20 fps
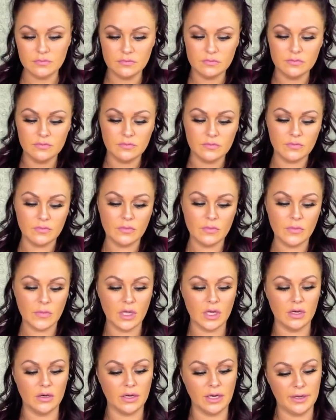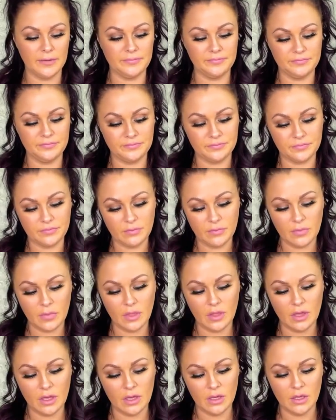Okay.
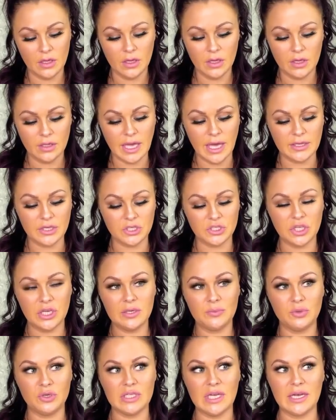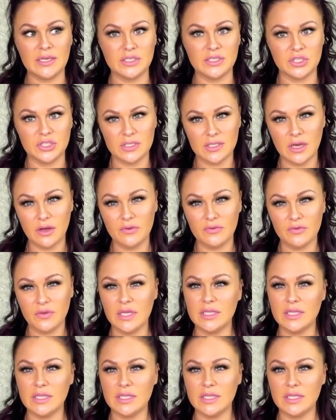Yeah, you're trying to protect yourself.